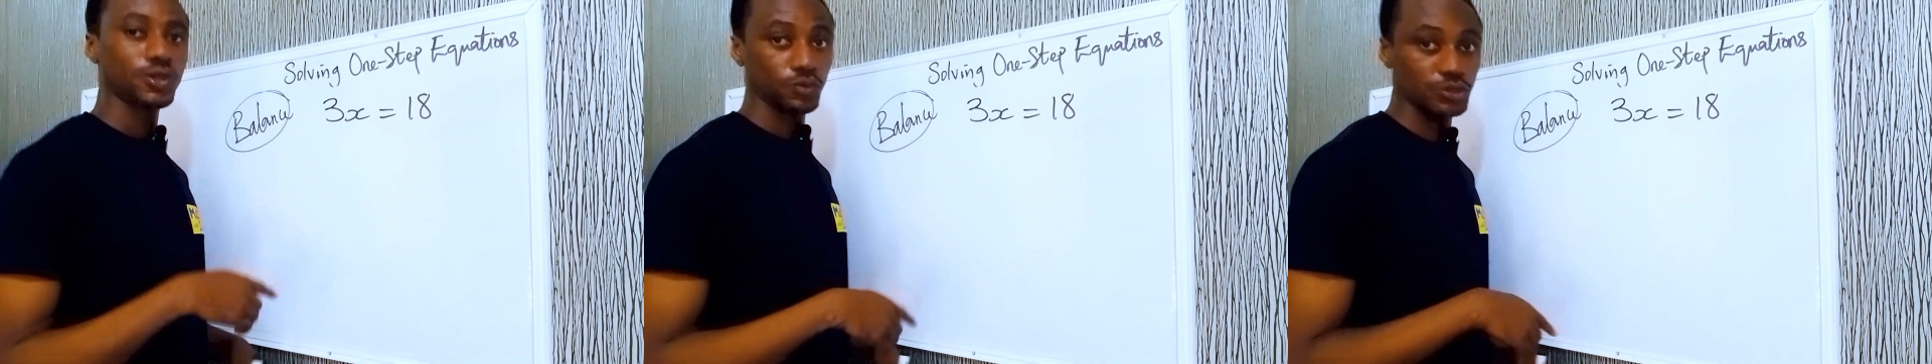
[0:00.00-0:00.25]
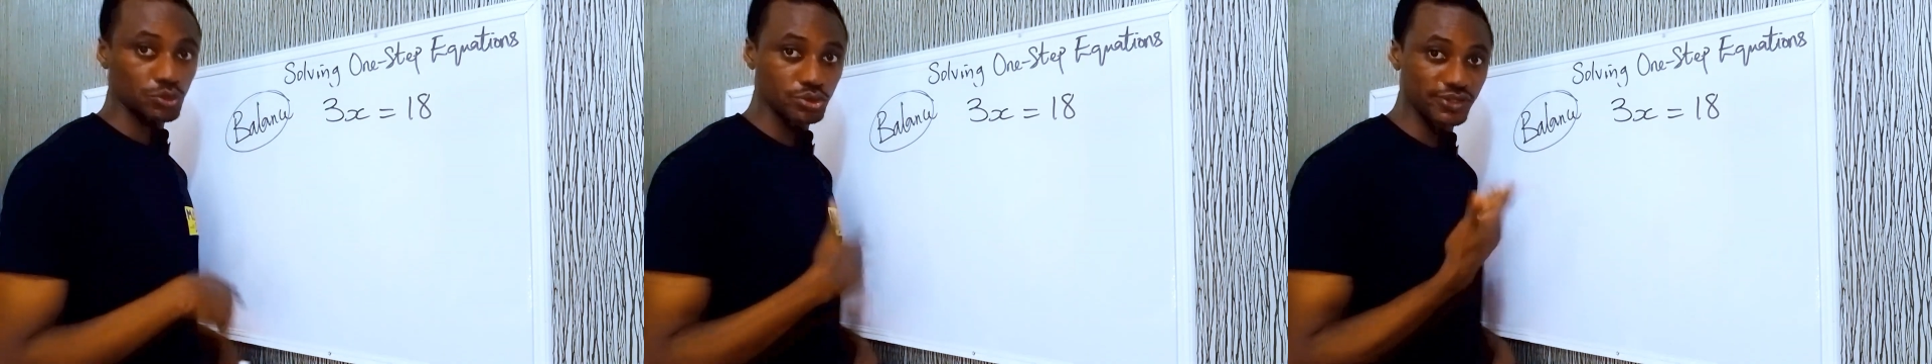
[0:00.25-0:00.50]

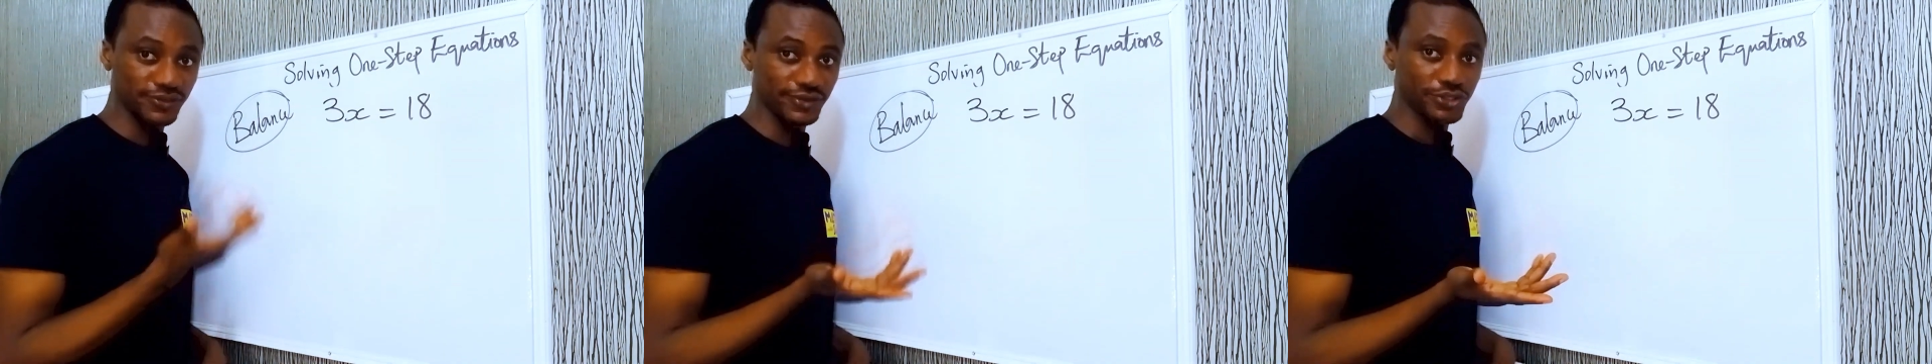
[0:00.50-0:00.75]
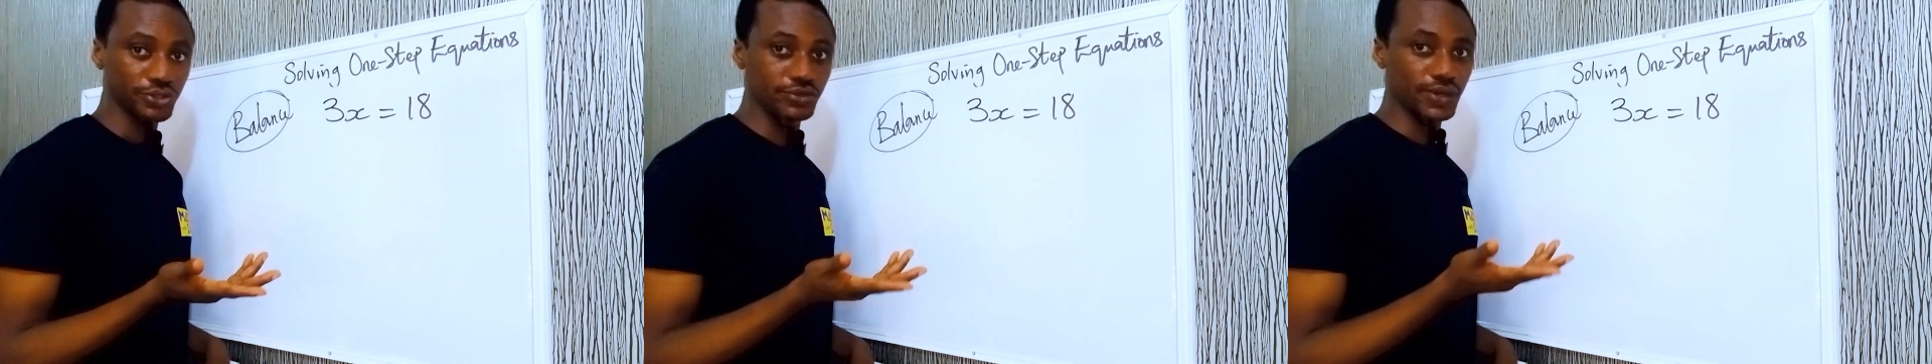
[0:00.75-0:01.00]
We do
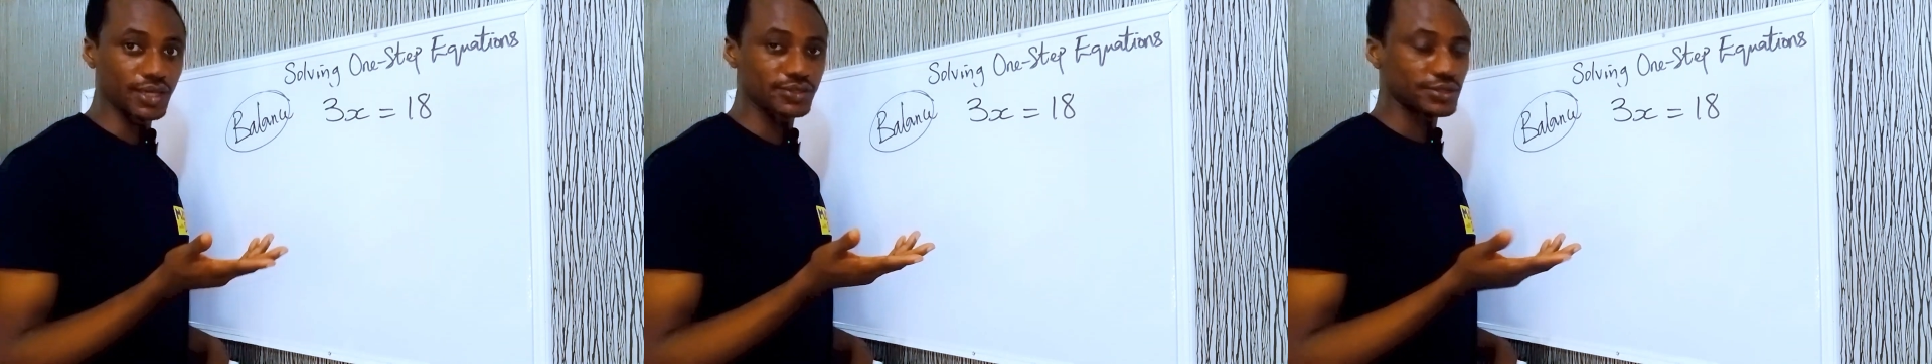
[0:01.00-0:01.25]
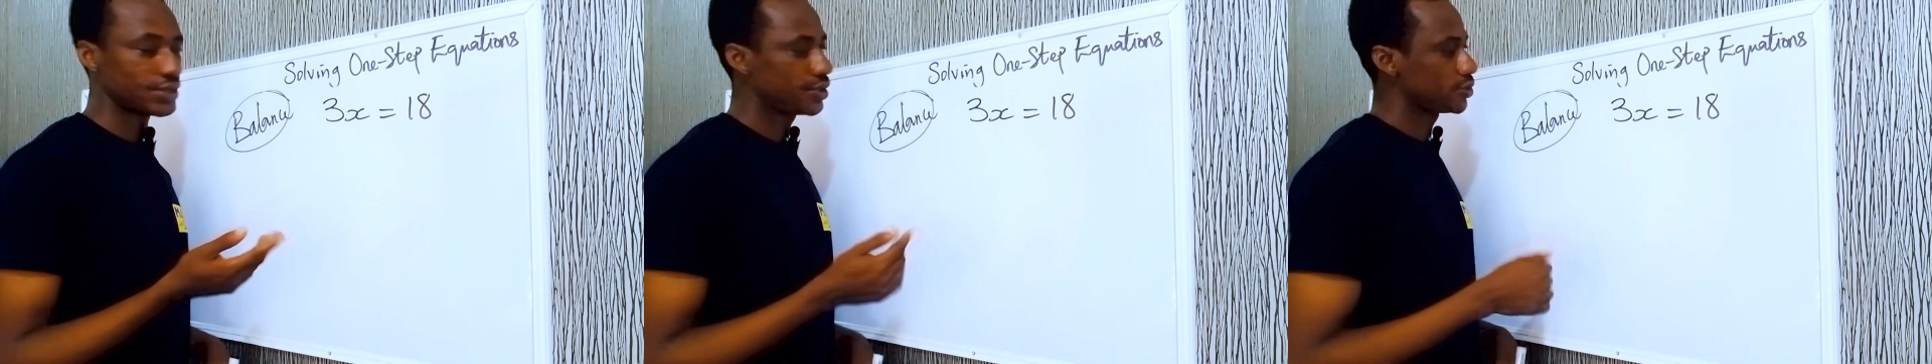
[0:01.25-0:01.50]
division, right?
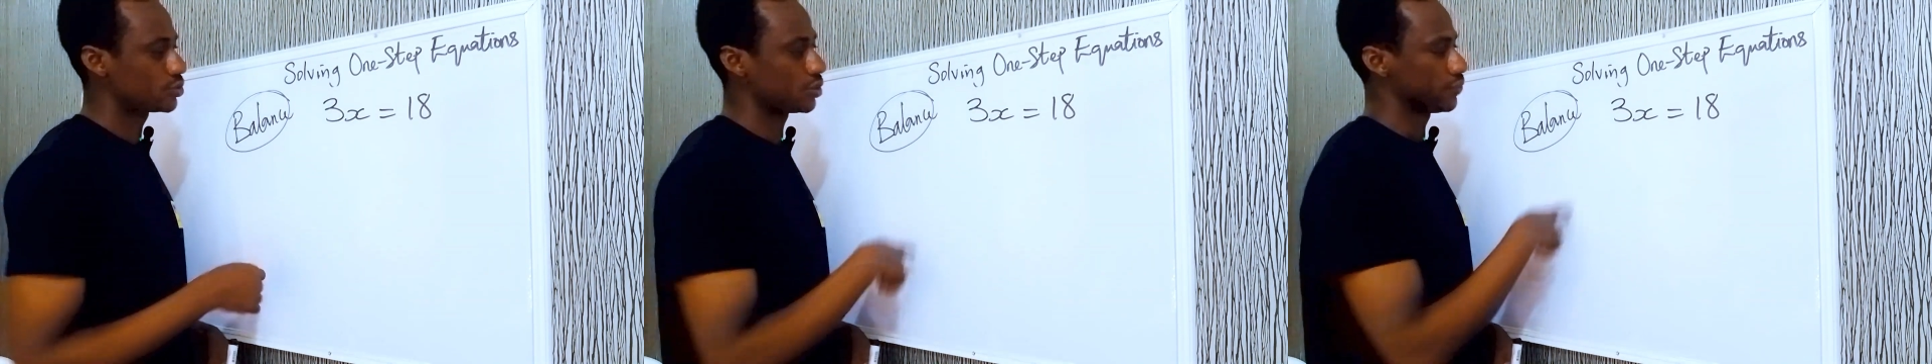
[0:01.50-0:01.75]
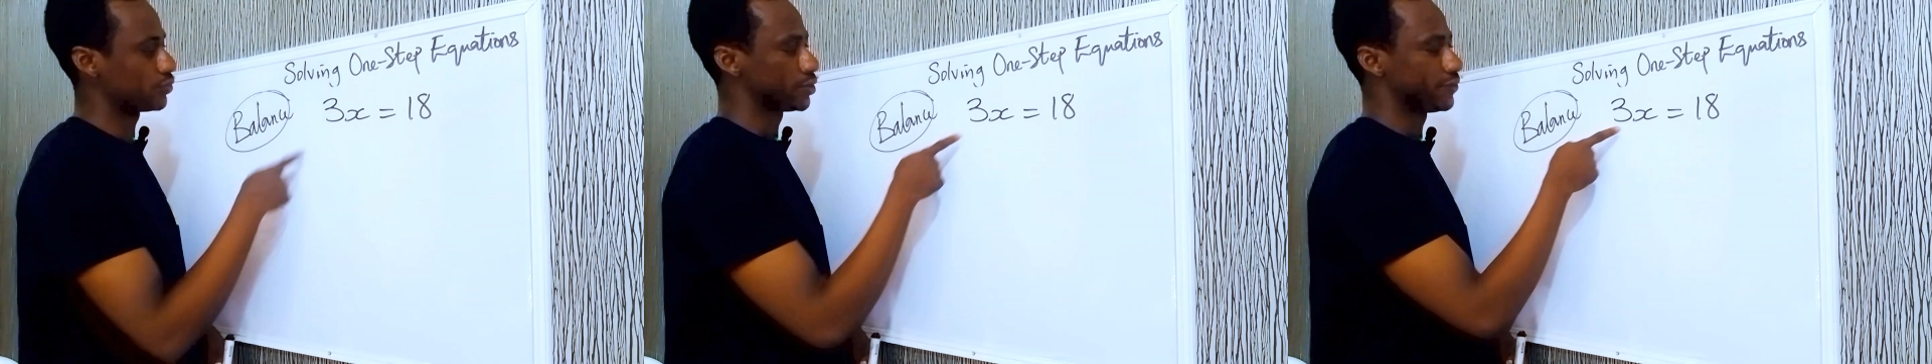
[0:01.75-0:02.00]
So
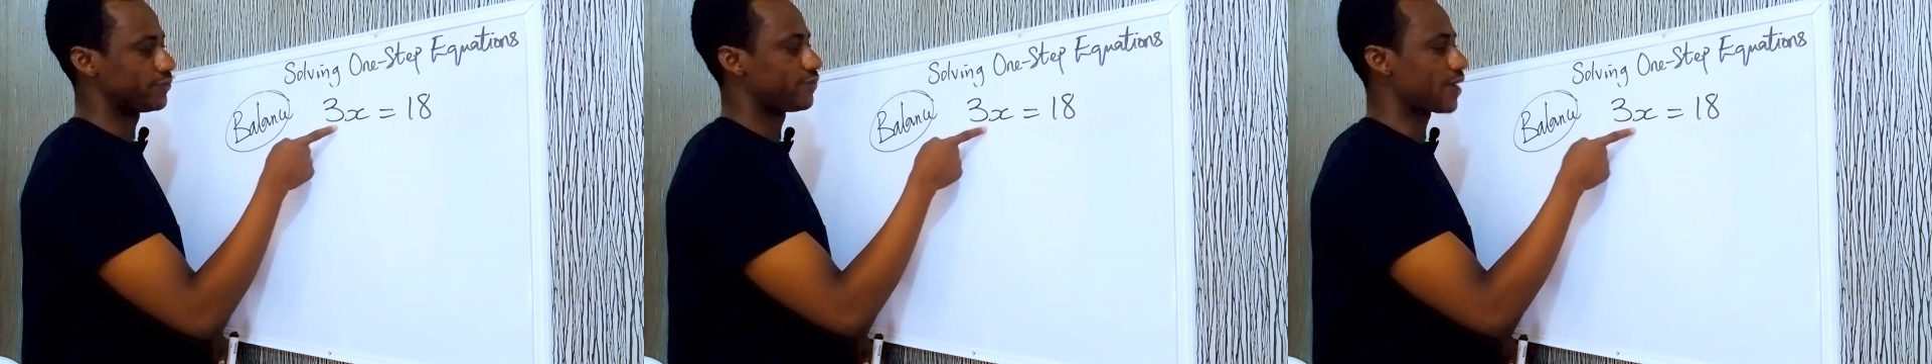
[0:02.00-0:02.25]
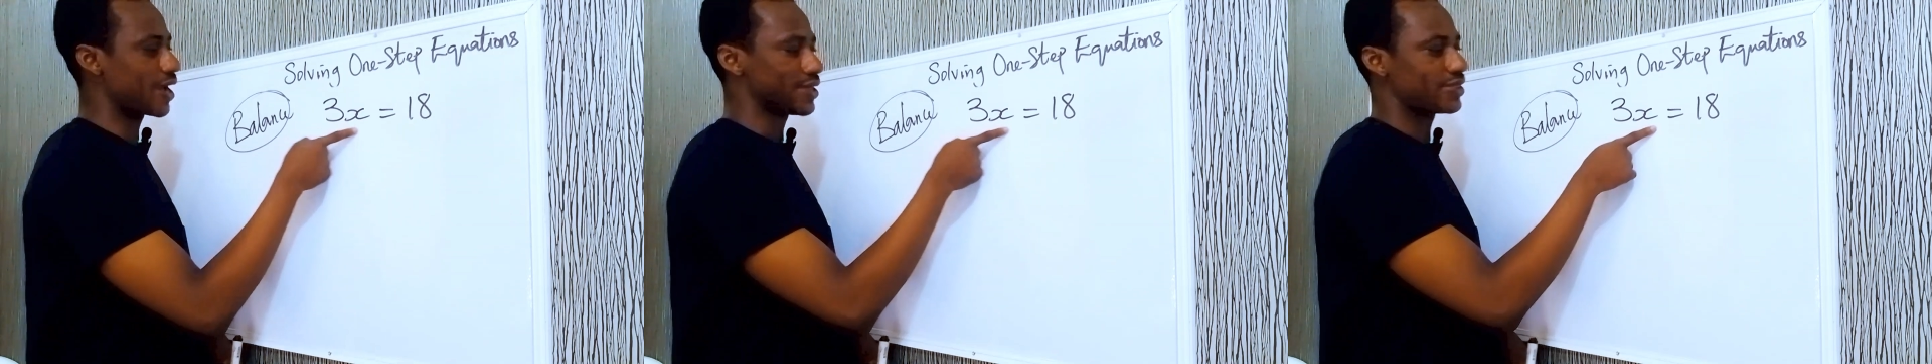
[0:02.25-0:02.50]
if we
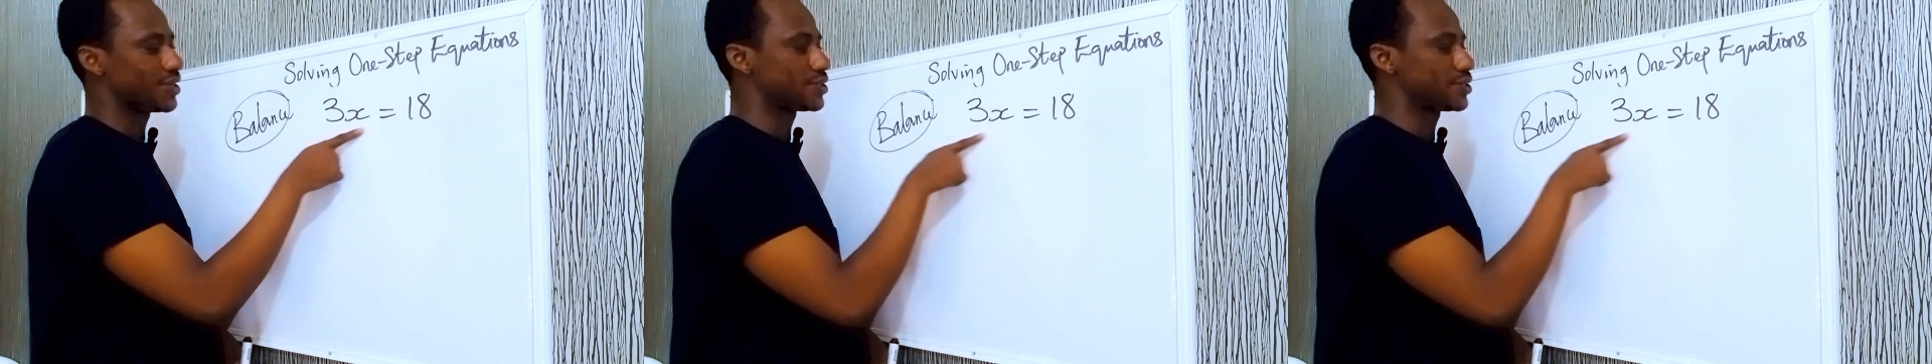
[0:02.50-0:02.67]
divide